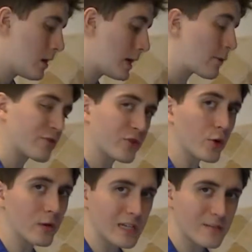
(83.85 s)
Now the
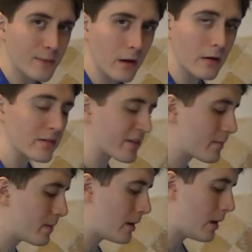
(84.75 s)
stirring experience
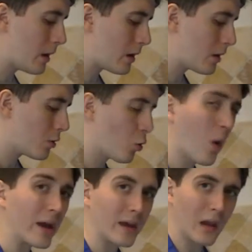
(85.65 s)
can be
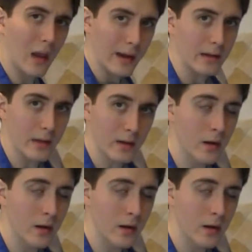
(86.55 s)
quite enlightening.